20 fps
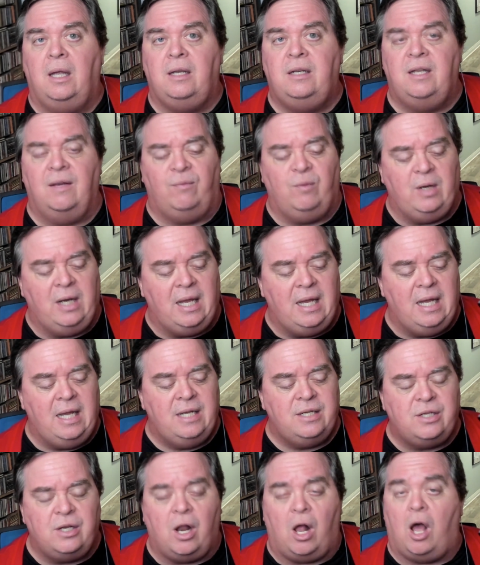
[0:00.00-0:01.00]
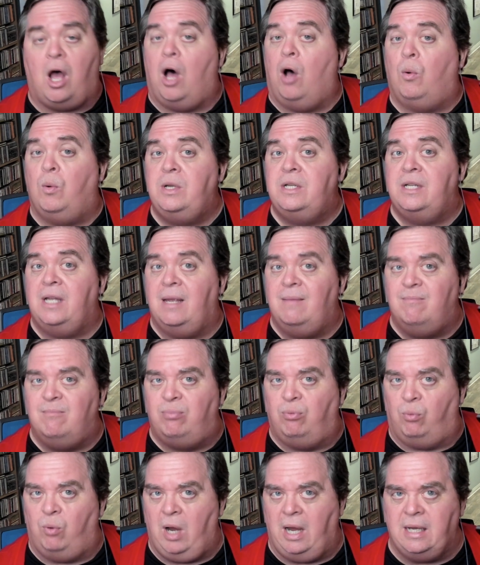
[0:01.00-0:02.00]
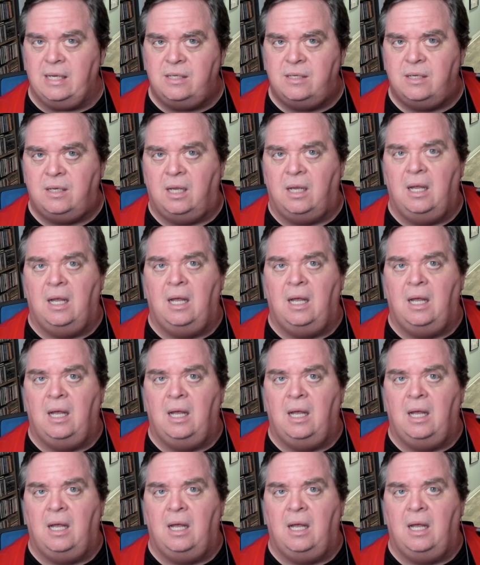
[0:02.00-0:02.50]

Different isn't always embraced.